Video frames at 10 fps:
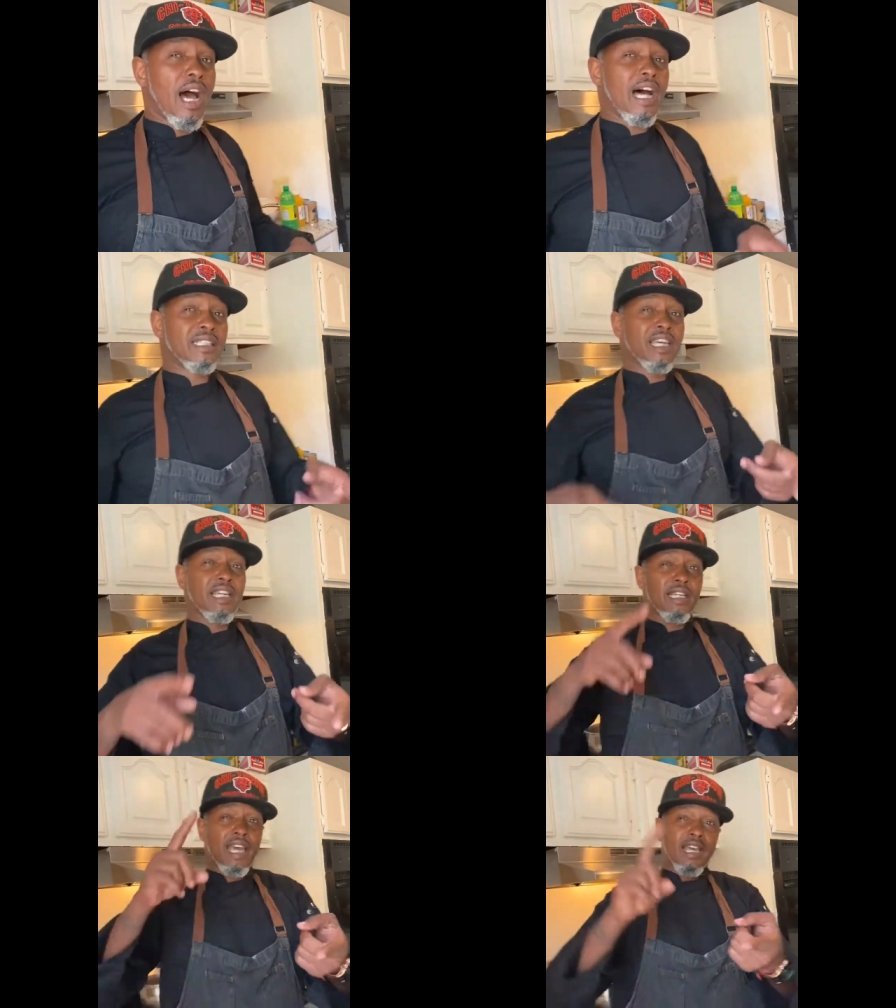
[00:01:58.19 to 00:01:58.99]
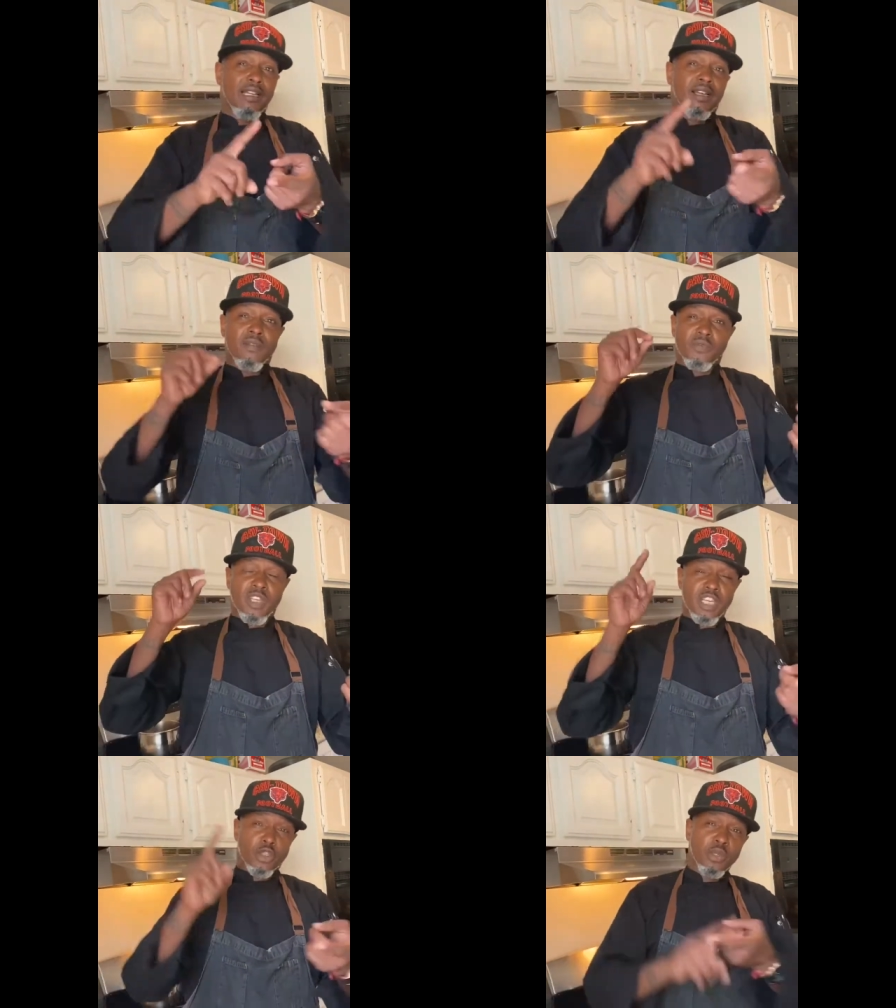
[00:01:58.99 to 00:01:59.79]
I take
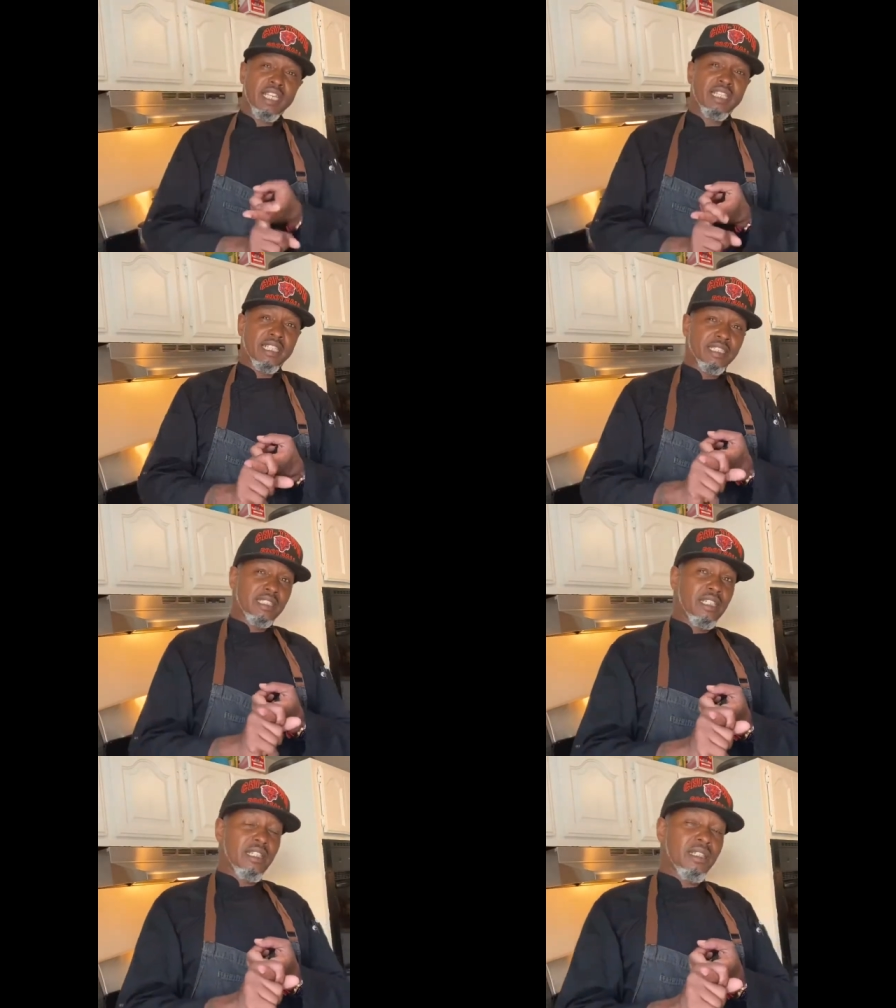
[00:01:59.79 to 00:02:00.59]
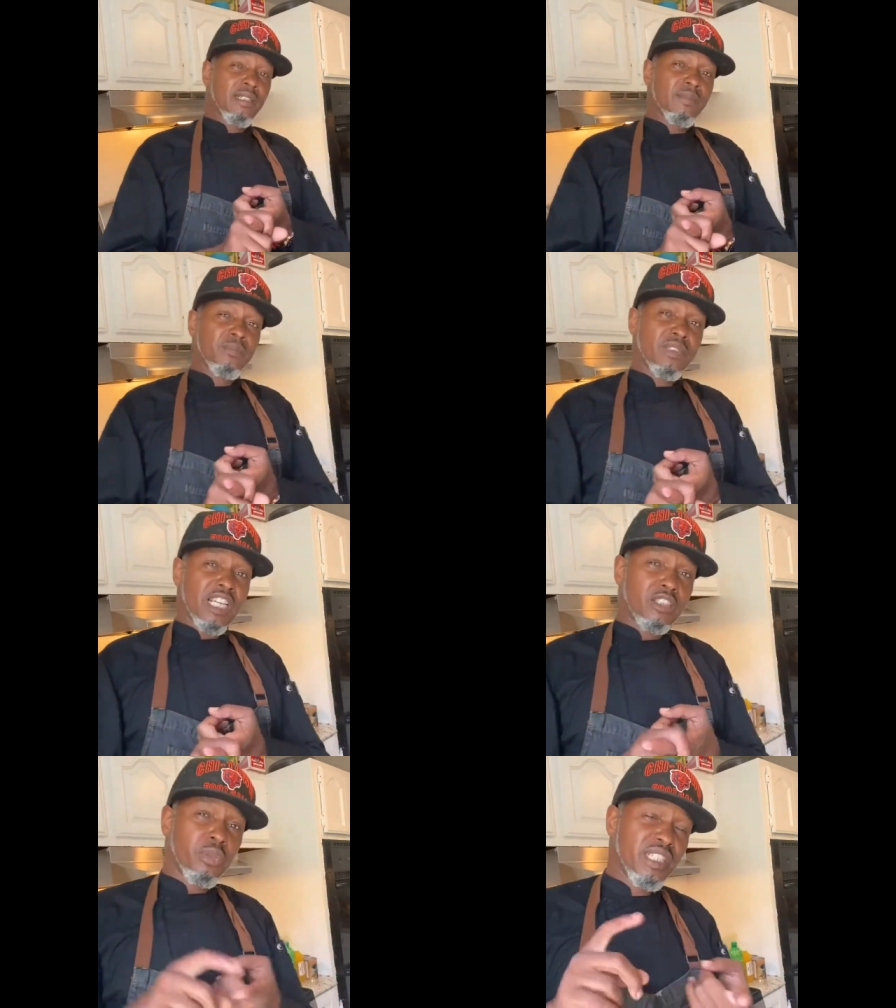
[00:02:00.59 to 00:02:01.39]
the ingredients
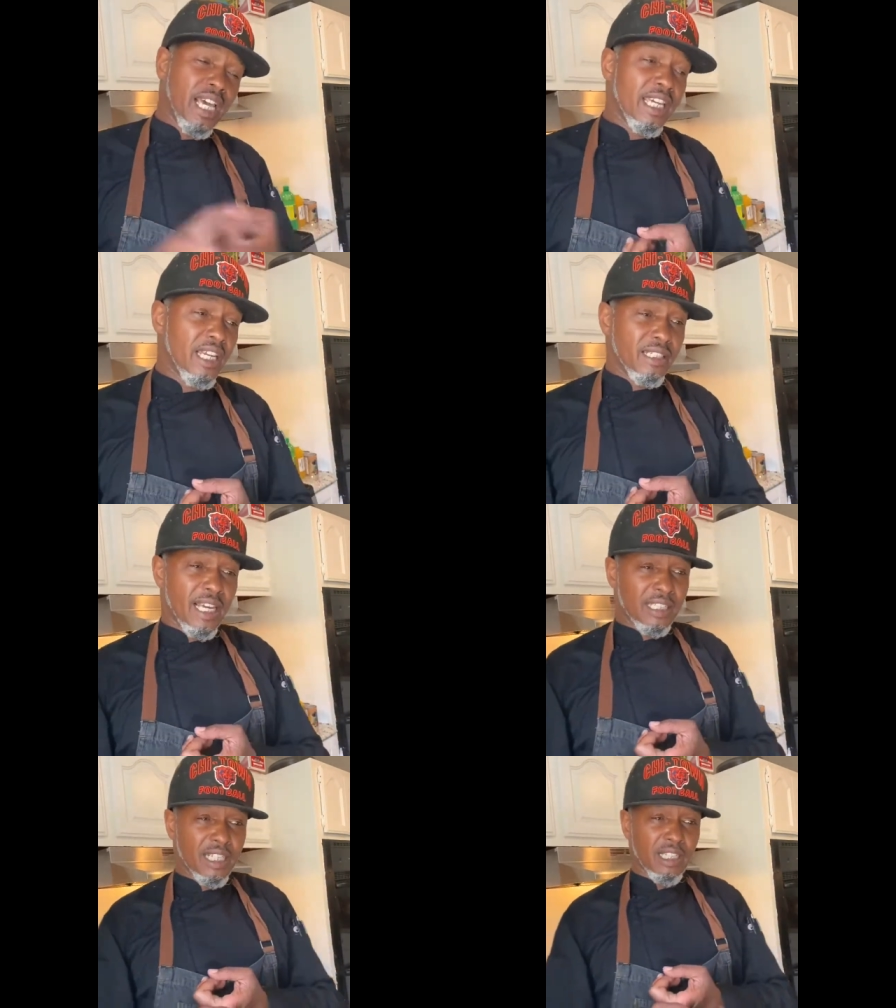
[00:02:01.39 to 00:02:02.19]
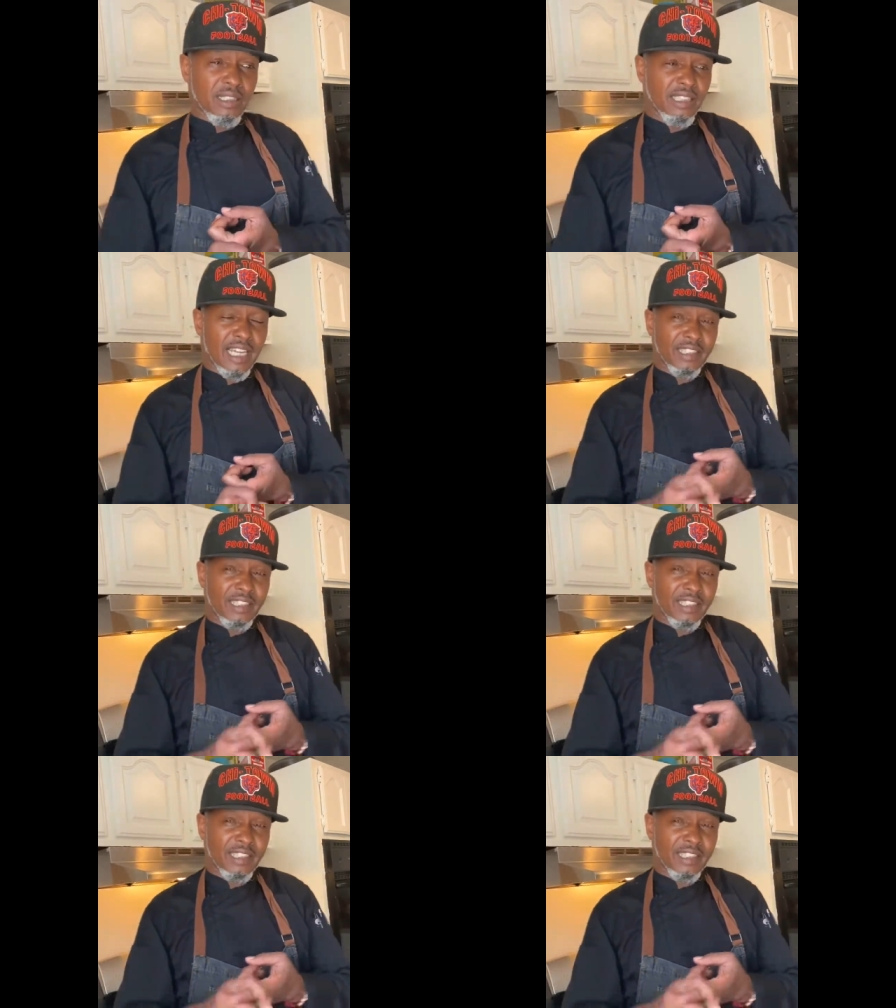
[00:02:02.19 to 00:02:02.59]
that's created that, that, that